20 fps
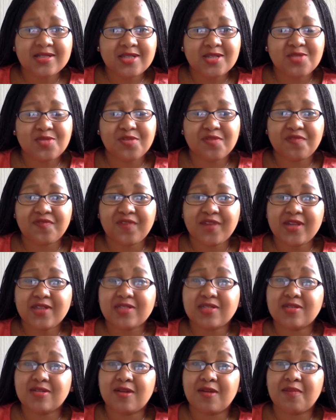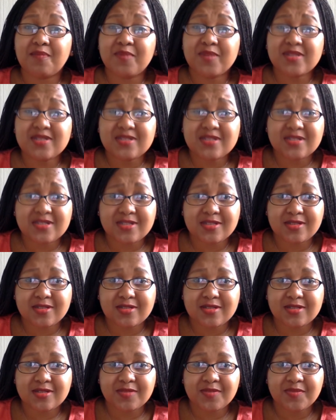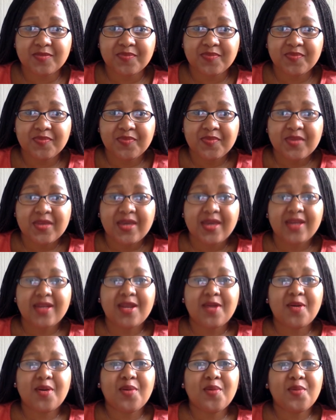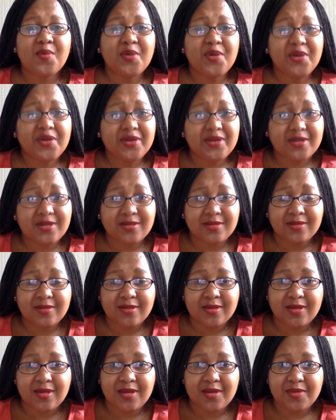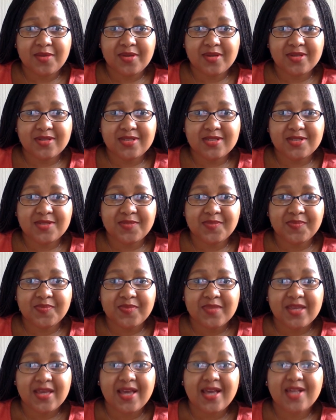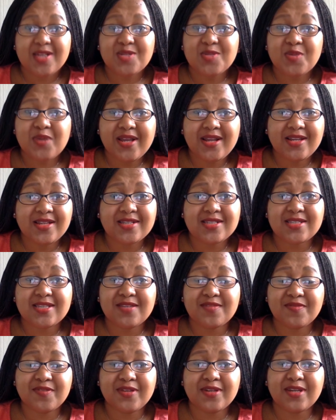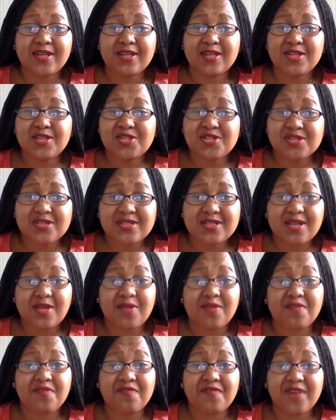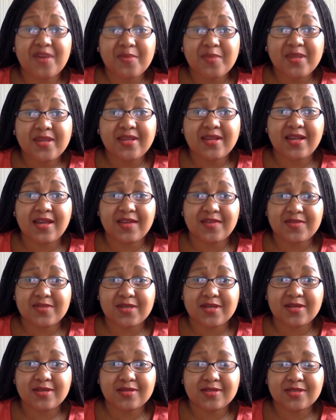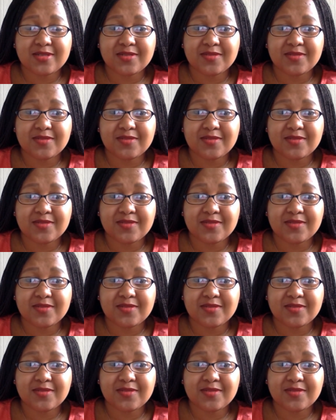that we face in our businesses, in our work areas, as well as even in just our family lifestyles.